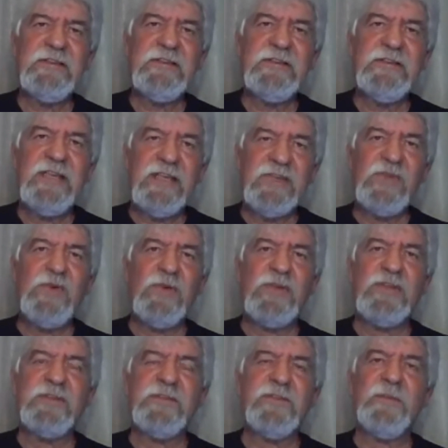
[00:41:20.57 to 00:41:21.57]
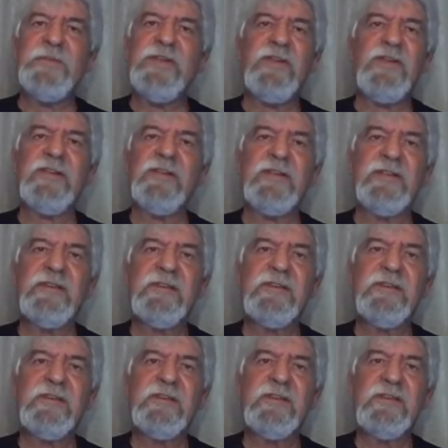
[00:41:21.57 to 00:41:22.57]
and call it from now on.
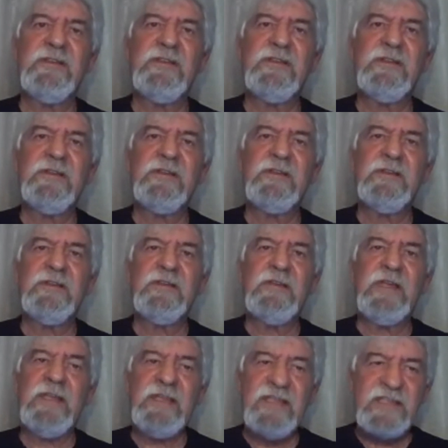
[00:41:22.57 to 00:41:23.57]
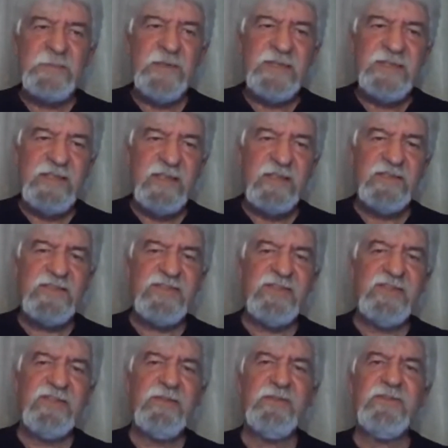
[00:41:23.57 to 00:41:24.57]
And here's my challenge to
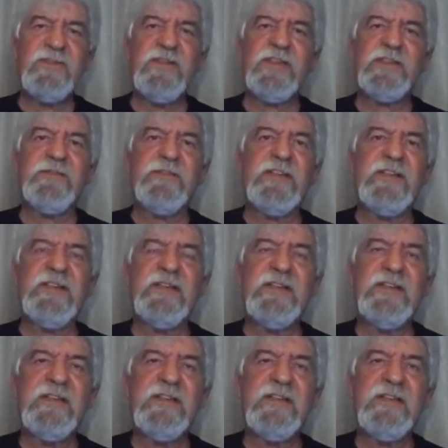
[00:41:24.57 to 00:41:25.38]
you tonight, friend.